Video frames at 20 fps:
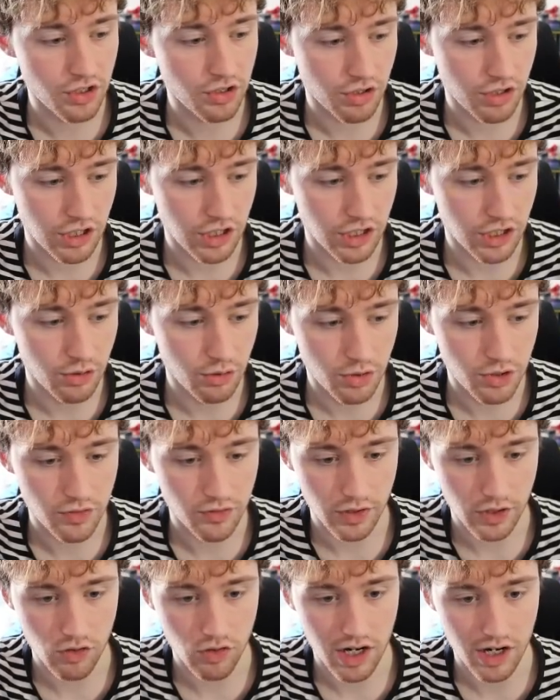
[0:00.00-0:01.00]
you can use
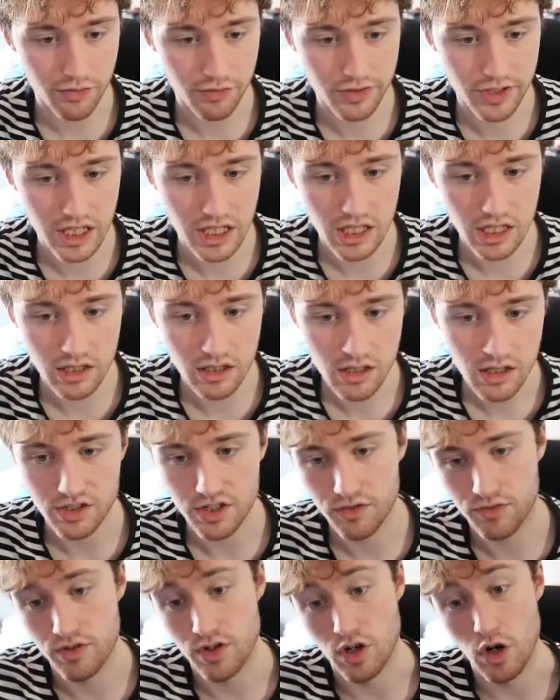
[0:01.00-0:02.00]
for crafting,
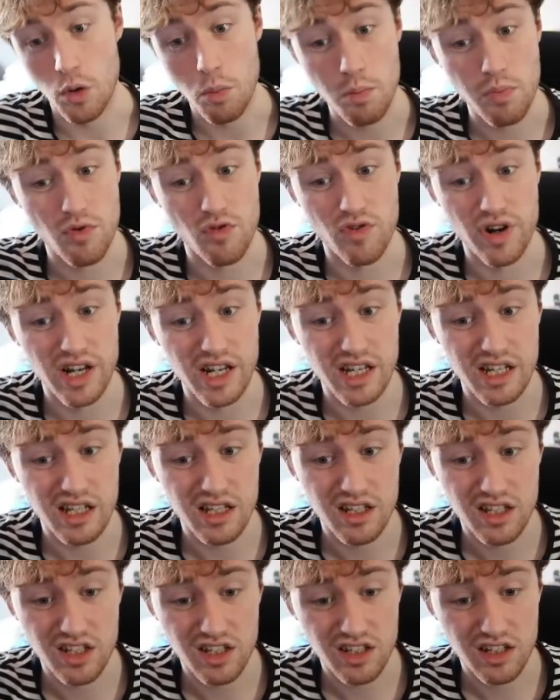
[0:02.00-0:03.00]
different
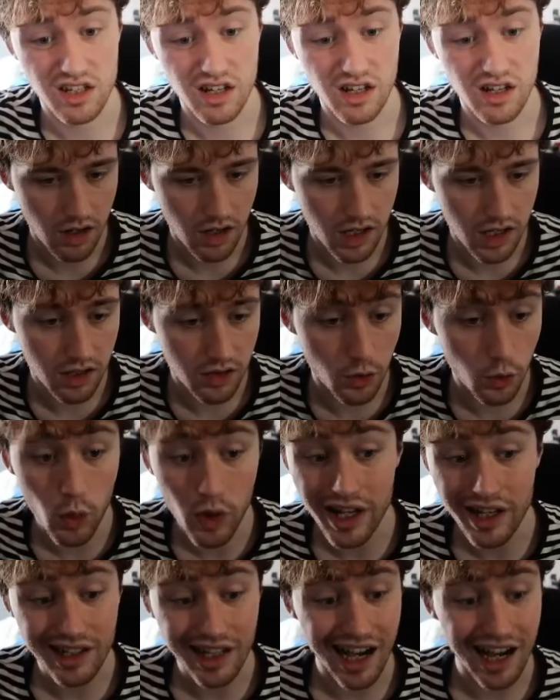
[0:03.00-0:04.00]
upgrades. The
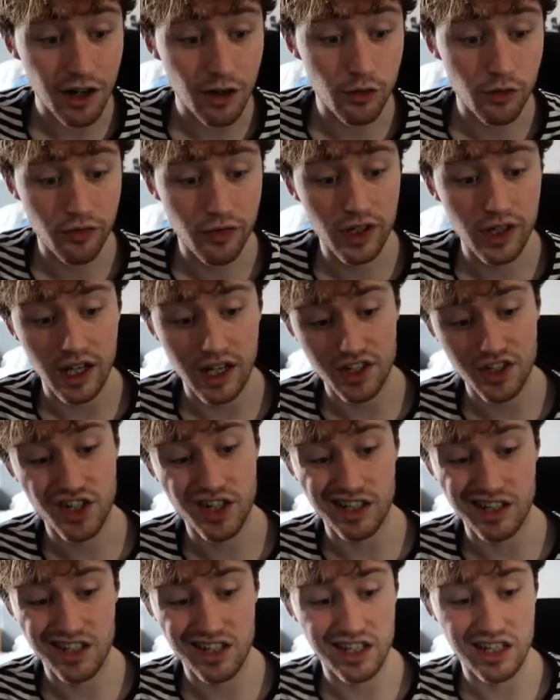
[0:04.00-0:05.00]
whaler outfit, as you
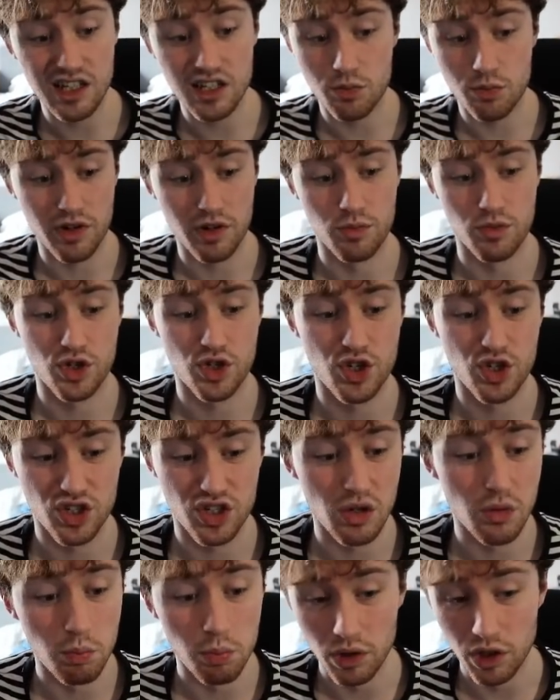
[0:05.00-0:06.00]
can see, is pretty much just
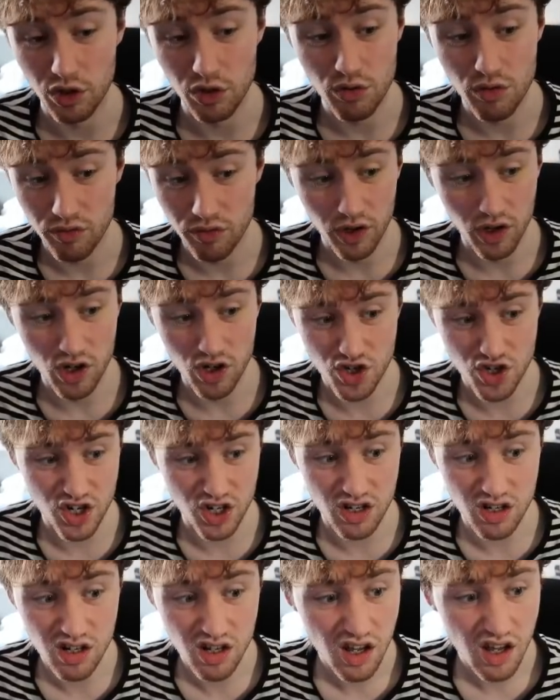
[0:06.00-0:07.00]
a blue
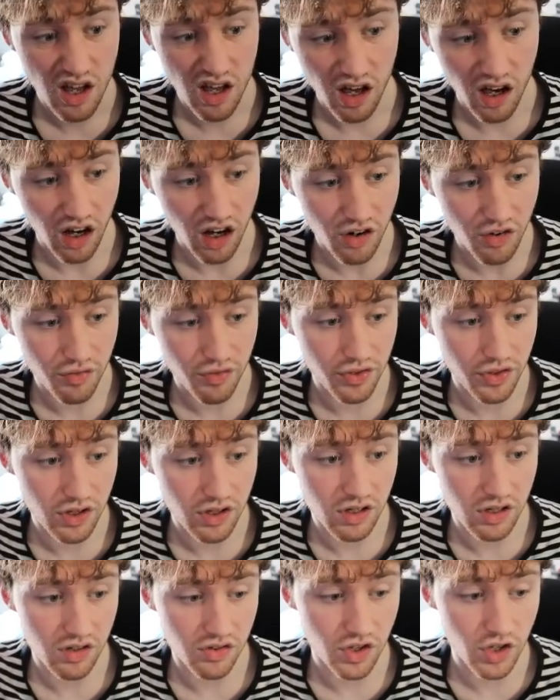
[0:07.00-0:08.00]
version of
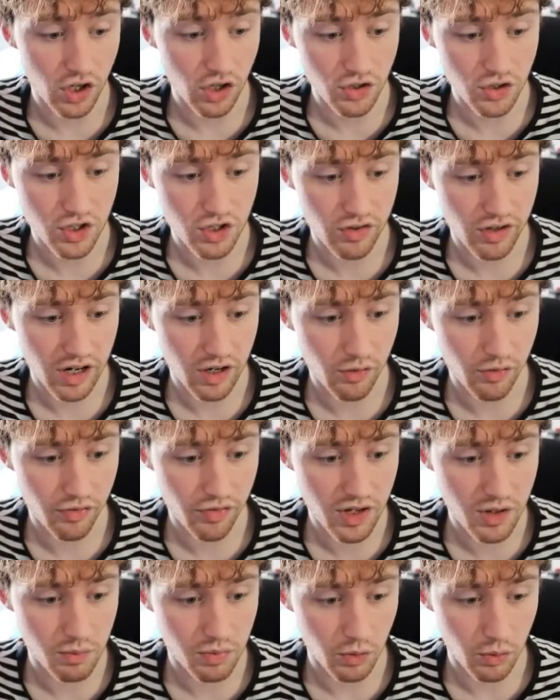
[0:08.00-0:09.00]
the hunter
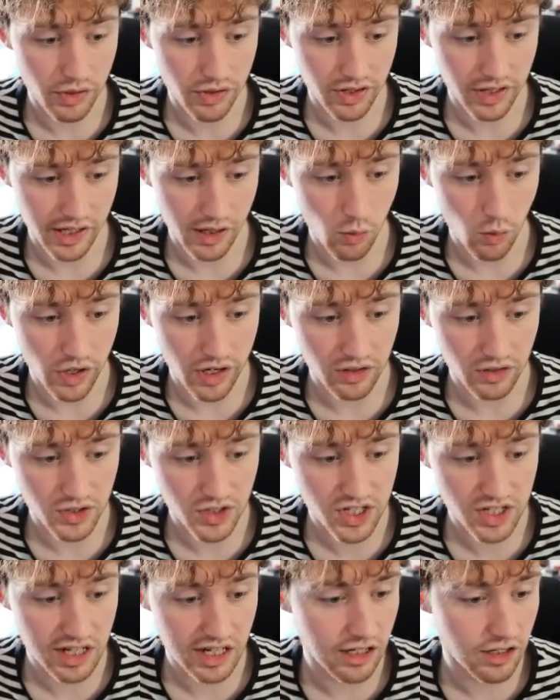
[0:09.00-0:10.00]
outfit, but with like a whale
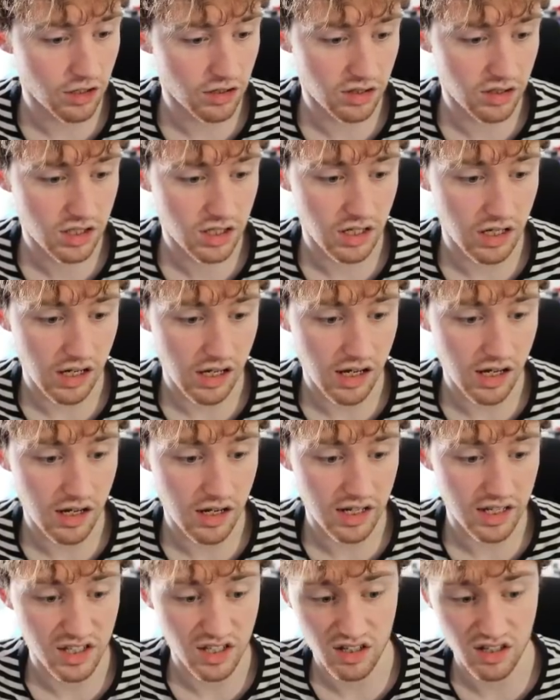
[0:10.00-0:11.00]
skin on it.
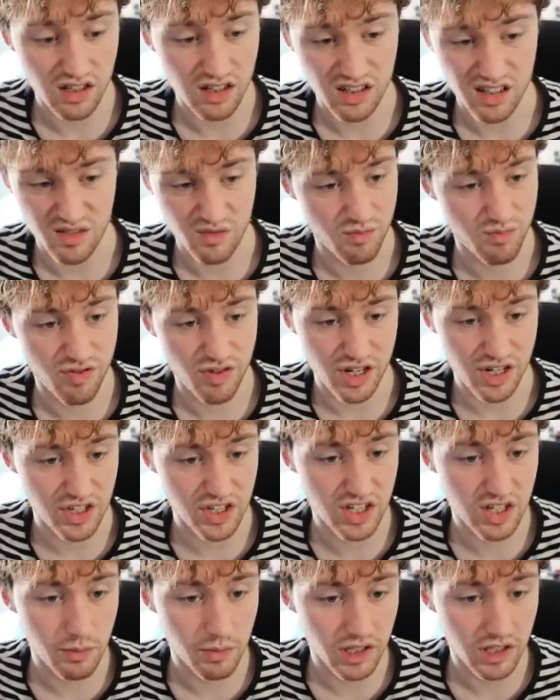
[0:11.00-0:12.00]
It's a pretty
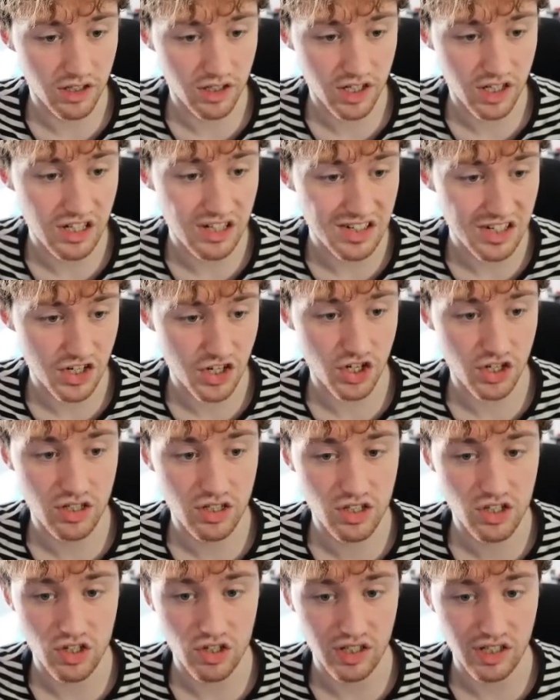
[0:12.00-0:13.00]
similar
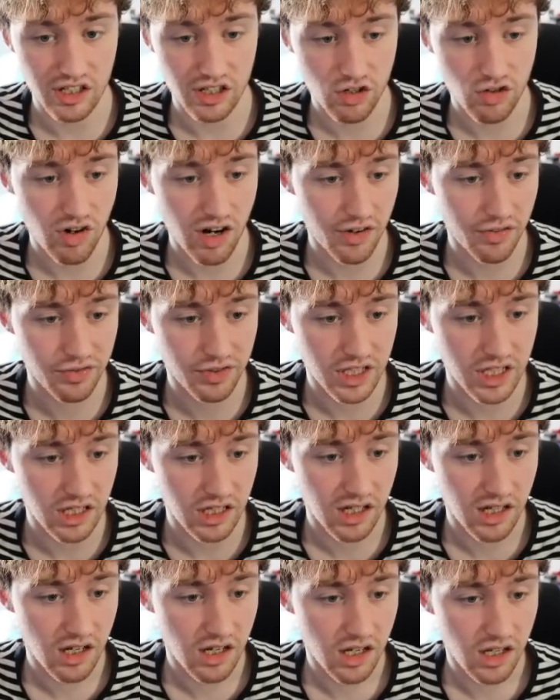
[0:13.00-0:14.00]
conditions. You need to craft
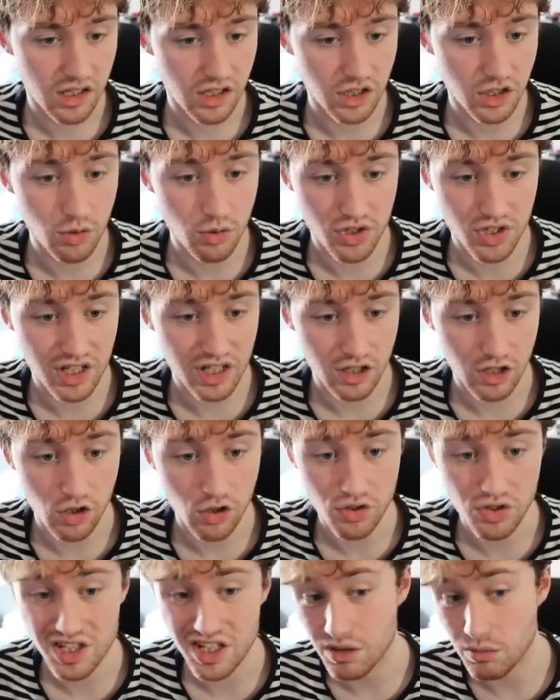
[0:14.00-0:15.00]
it using
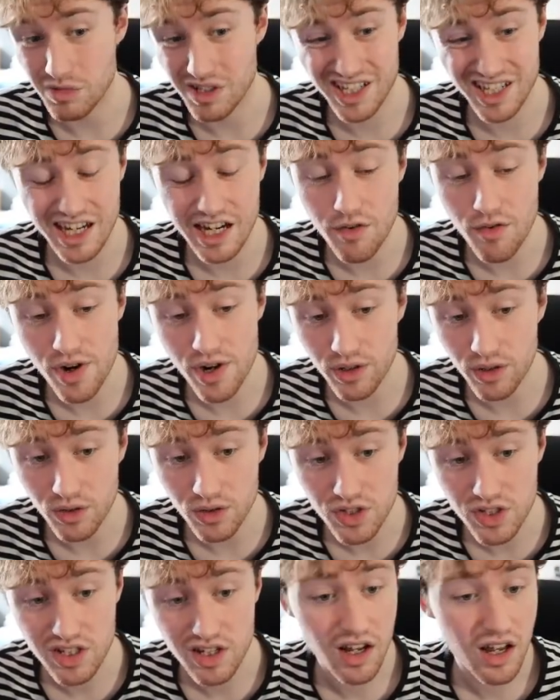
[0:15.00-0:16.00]
hunting
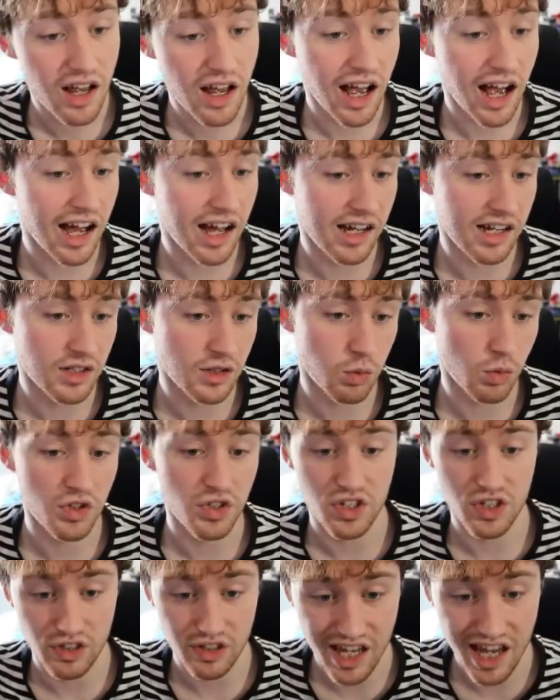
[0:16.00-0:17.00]
materials, and
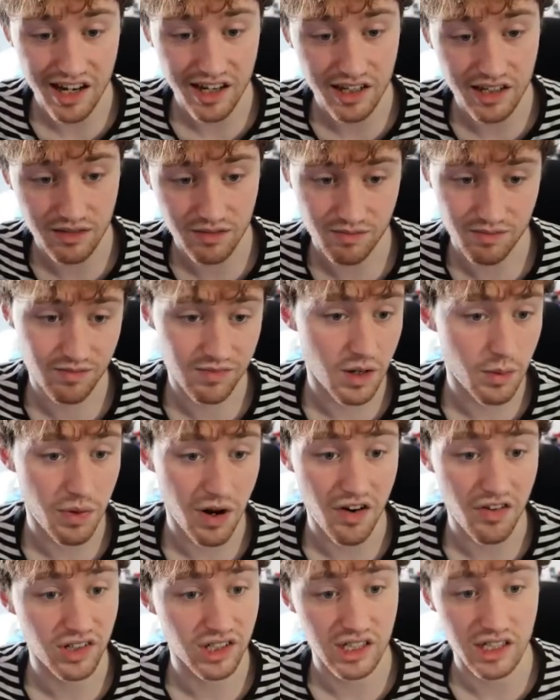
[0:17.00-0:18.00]
once you get it,
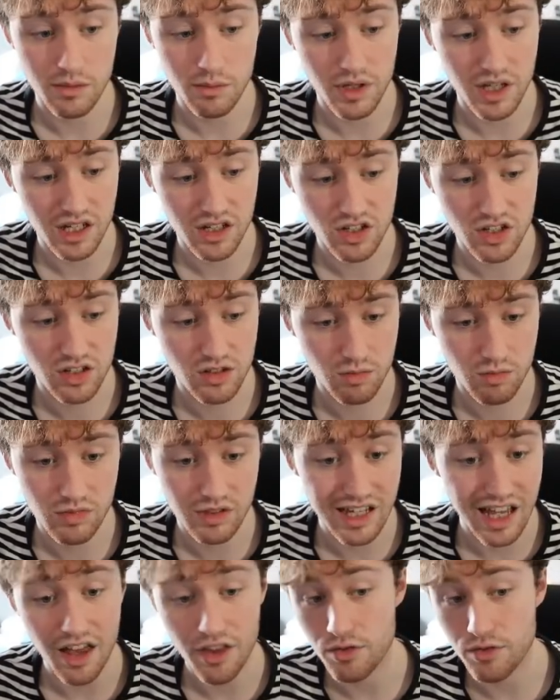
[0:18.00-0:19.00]
apparently it makes
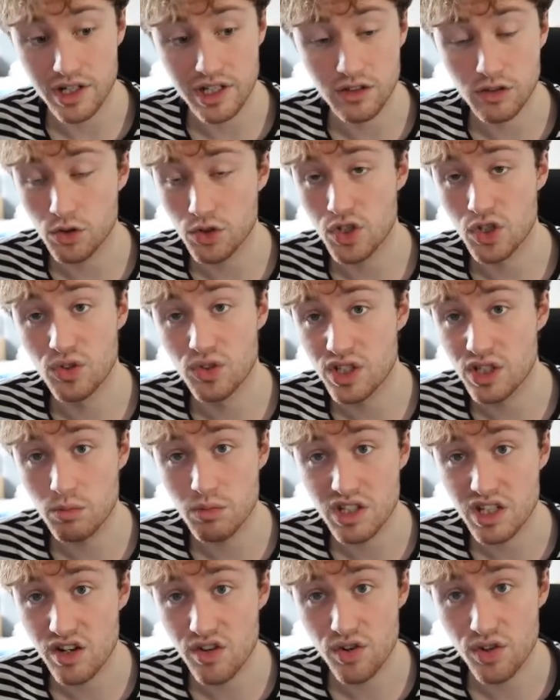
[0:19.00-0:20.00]
gathering those hunting
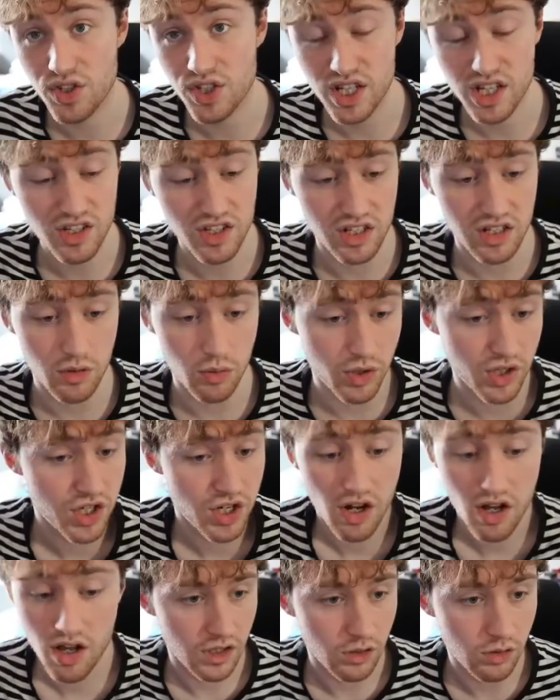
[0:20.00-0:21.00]
materials easier, which,
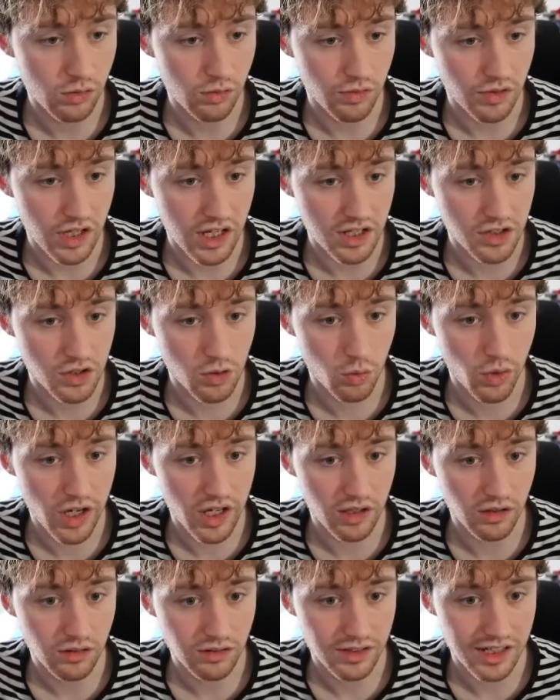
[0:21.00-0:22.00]
oh, there's the
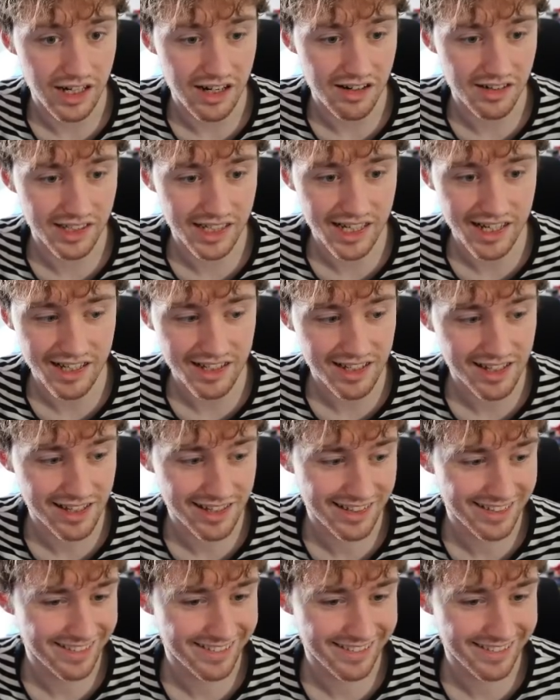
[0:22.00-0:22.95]
whale, there he is.